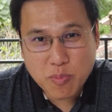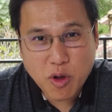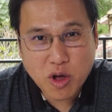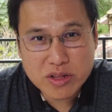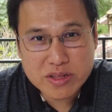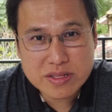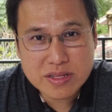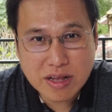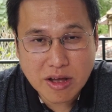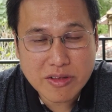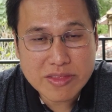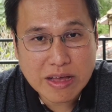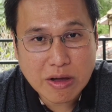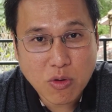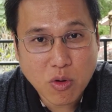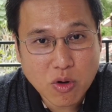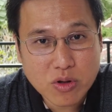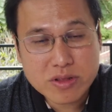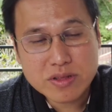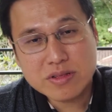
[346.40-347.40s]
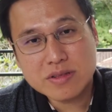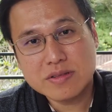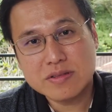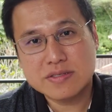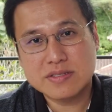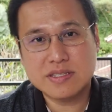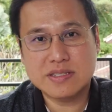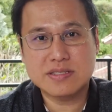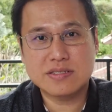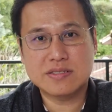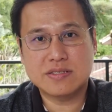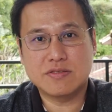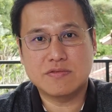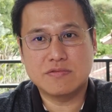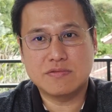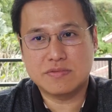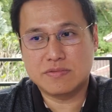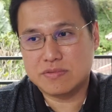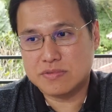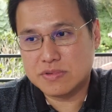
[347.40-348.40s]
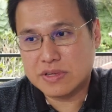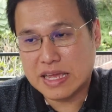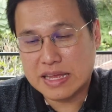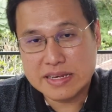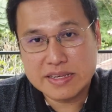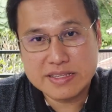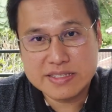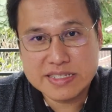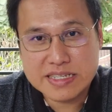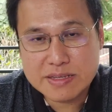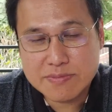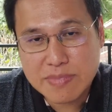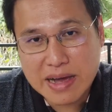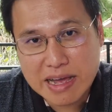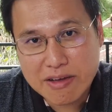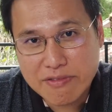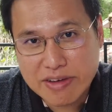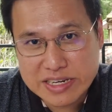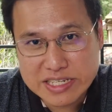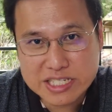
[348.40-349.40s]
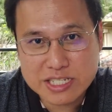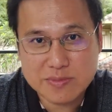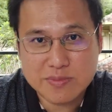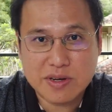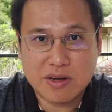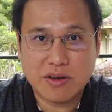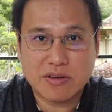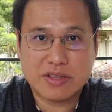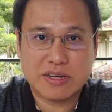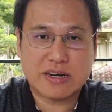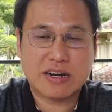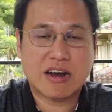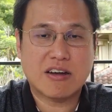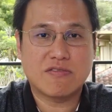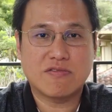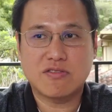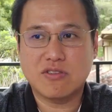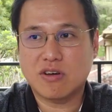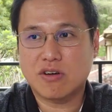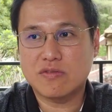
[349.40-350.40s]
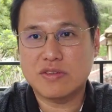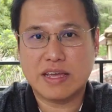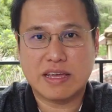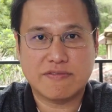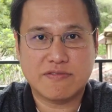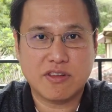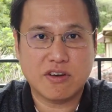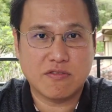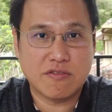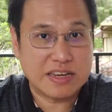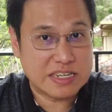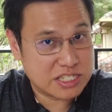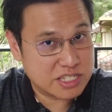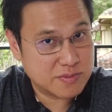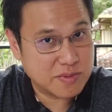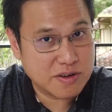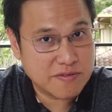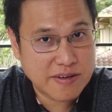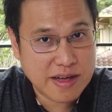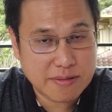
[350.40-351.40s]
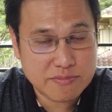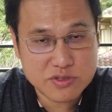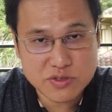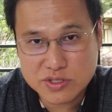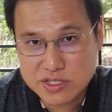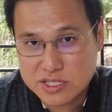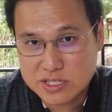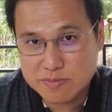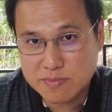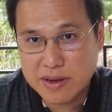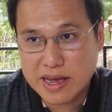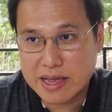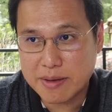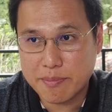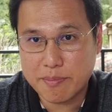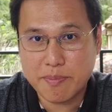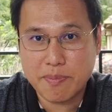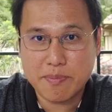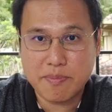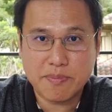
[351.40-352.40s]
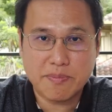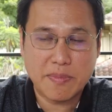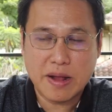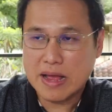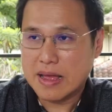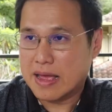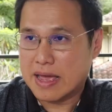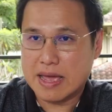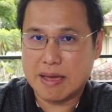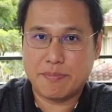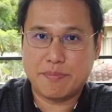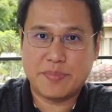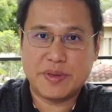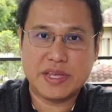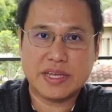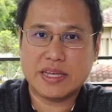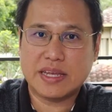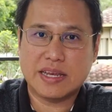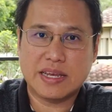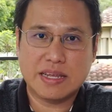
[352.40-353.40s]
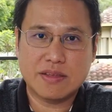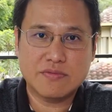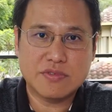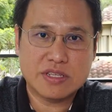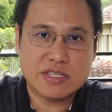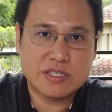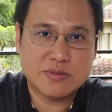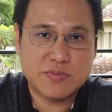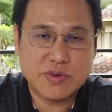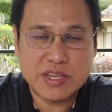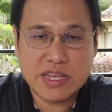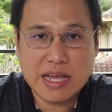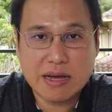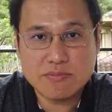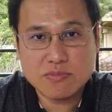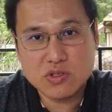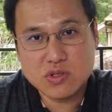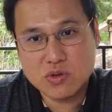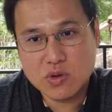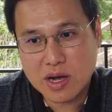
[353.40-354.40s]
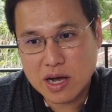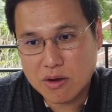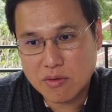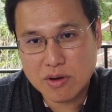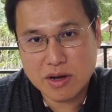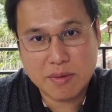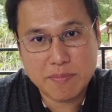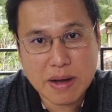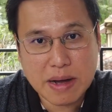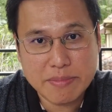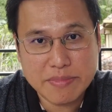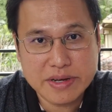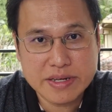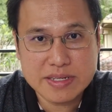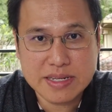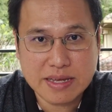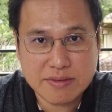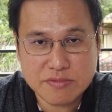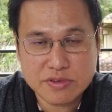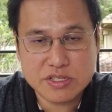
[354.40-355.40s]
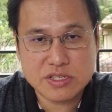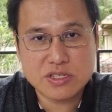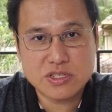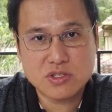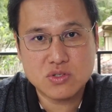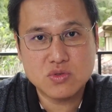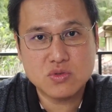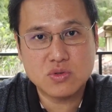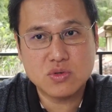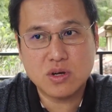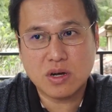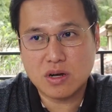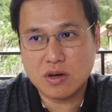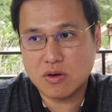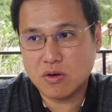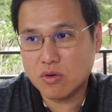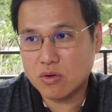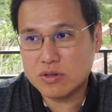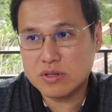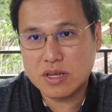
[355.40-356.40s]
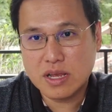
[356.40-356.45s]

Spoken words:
pot on our own, since you can easily buy vegetable on the ground floor. They have a lot of vegetable farms. You just buy and pick, and then we just bring up to our apartment and we just do a whole